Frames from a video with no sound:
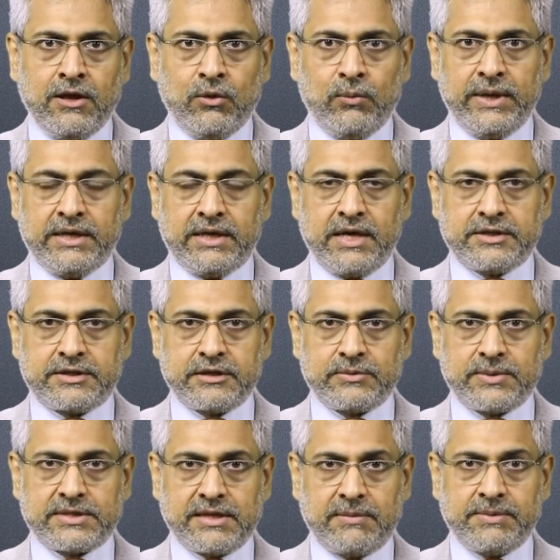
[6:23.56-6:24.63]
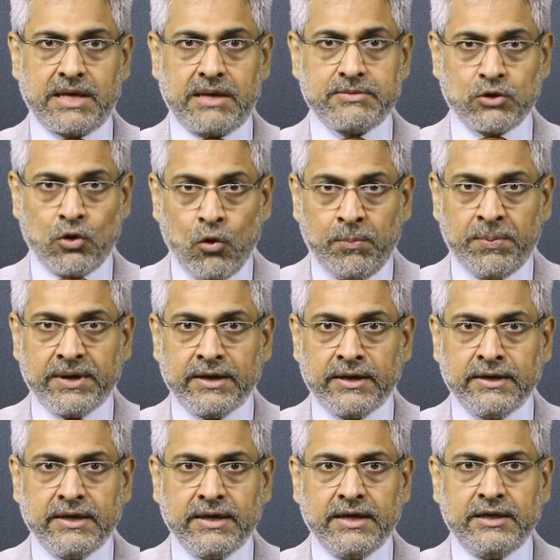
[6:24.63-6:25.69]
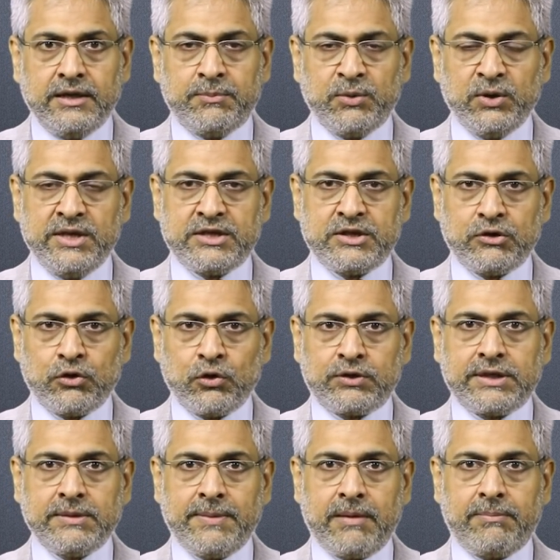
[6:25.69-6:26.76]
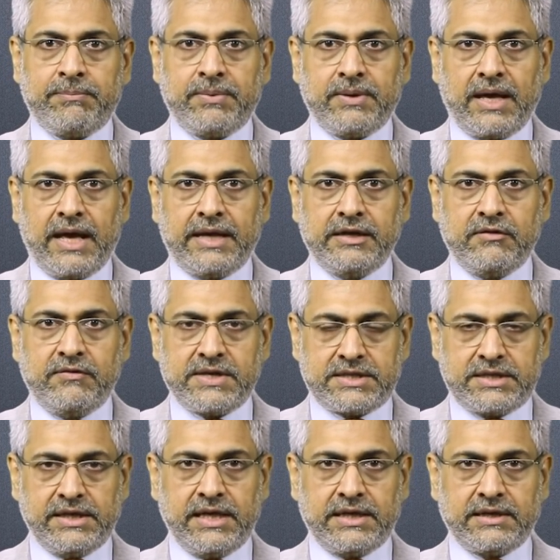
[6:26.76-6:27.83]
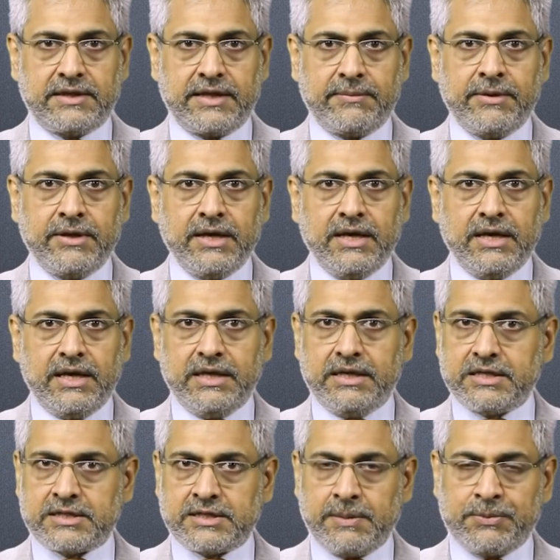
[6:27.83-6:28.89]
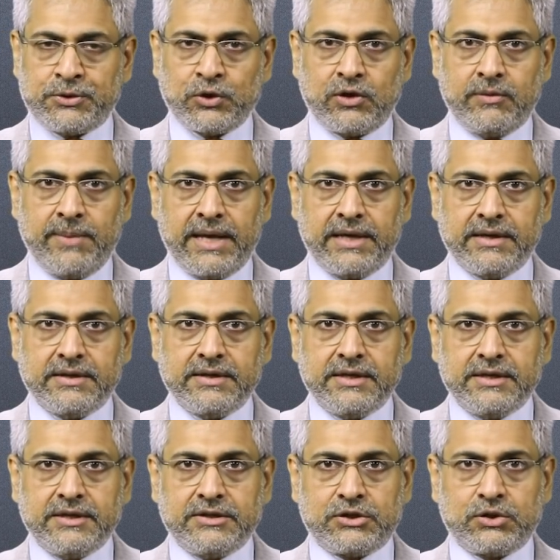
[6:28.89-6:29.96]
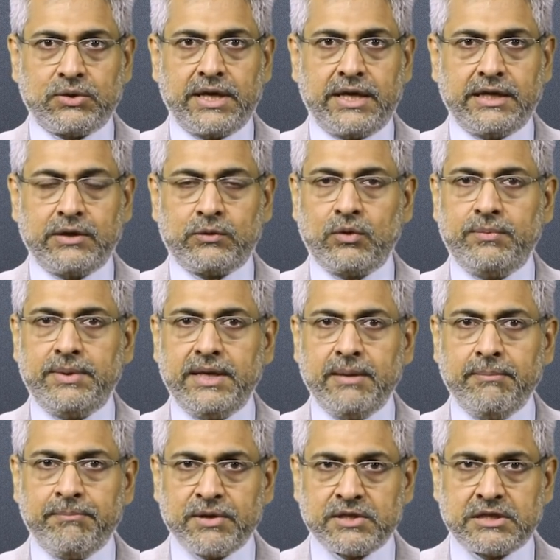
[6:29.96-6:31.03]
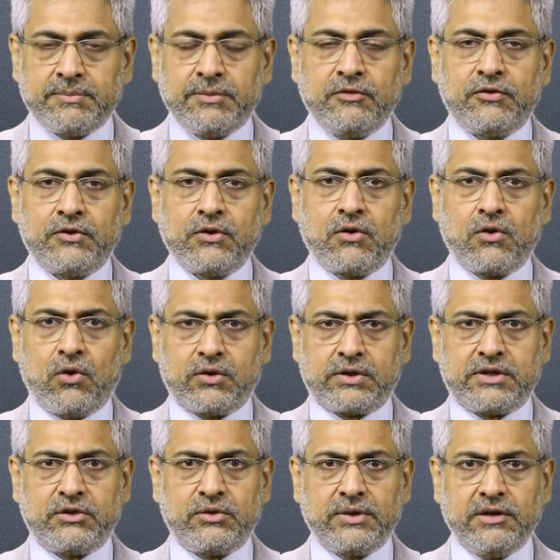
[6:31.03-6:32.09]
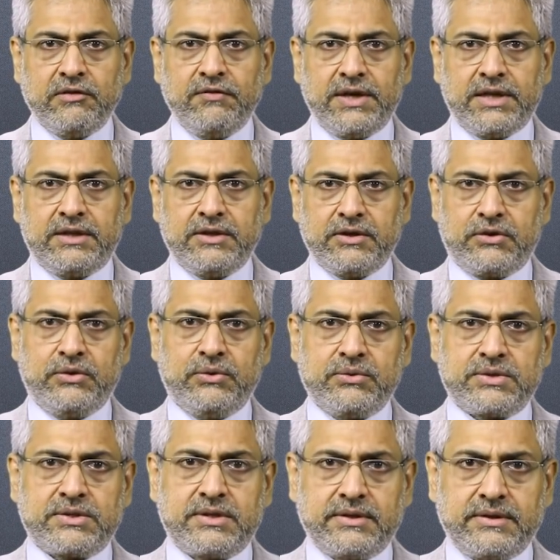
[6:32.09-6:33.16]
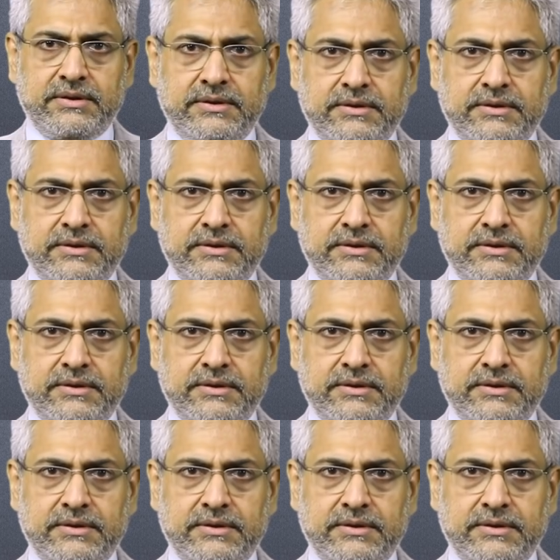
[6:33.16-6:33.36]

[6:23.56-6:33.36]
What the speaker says: When cases were sometimes opened, the police wrote them up and investigated them in a slipshod manner so that it would be impossible for a court to convict the accused.